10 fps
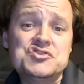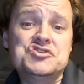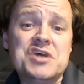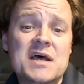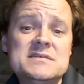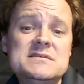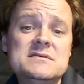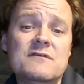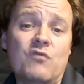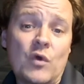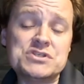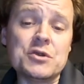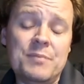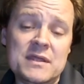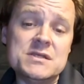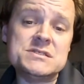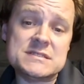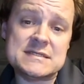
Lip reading: Just voice your opinions to